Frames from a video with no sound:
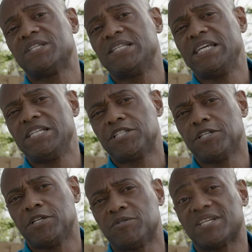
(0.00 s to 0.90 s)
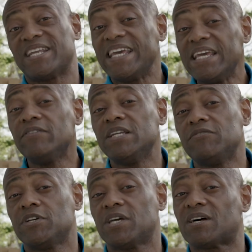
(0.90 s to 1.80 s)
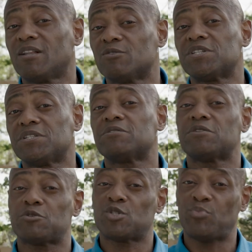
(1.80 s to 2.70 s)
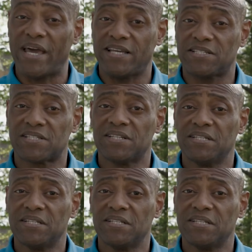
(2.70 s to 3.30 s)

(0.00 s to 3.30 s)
the need to use it, even if you get close into their space.